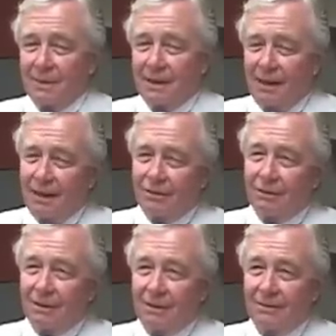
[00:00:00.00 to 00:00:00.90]
Yes
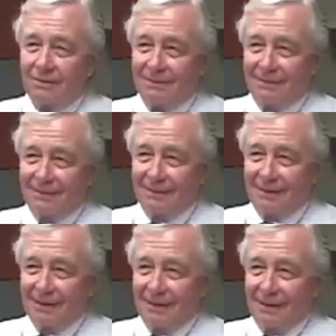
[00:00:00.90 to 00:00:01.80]
and no.
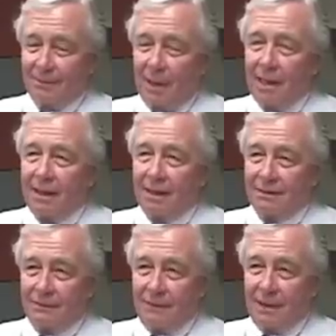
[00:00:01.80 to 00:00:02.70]
Mike
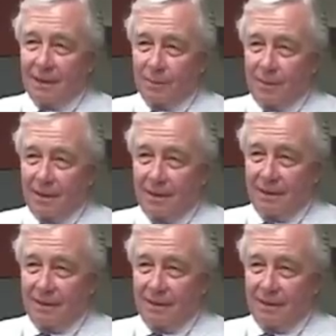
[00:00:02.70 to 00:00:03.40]
has a fighting spirit.